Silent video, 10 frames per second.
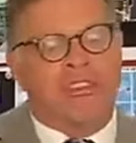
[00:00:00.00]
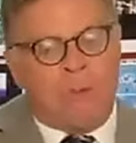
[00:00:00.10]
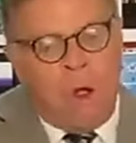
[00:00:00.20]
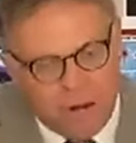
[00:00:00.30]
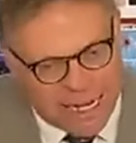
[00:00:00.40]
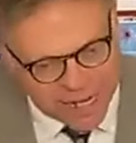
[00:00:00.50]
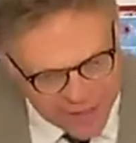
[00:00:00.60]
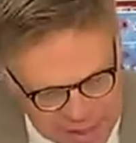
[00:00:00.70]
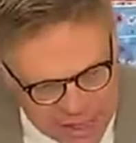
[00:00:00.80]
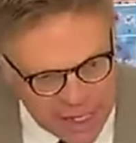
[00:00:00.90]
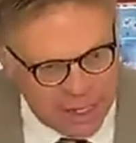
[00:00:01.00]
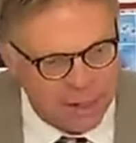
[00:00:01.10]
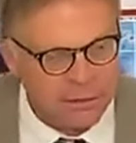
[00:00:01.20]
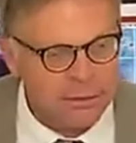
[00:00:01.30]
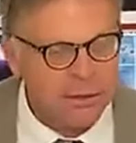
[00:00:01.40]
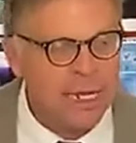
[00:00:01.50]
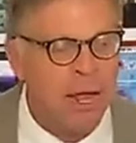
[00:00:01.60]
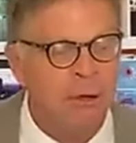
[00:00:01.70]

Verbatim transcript: that are thrown into the sea.